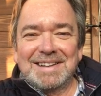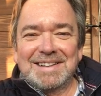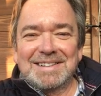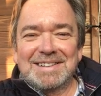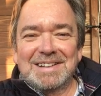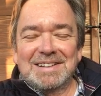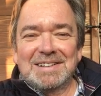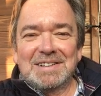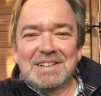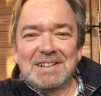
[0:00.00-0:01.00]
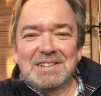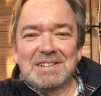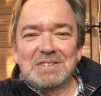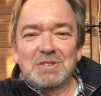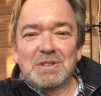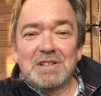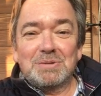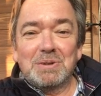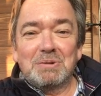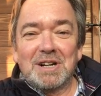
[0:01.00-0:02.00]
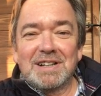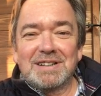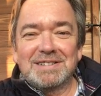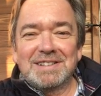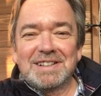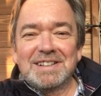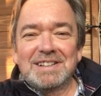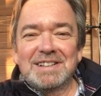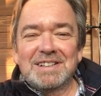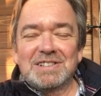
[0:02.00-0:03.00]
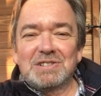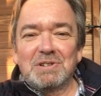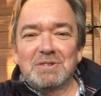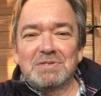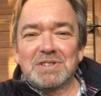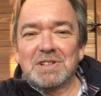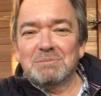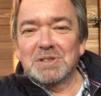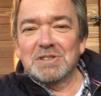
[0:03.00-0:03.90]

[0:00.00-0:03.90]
And don't ask me why. I just felt for some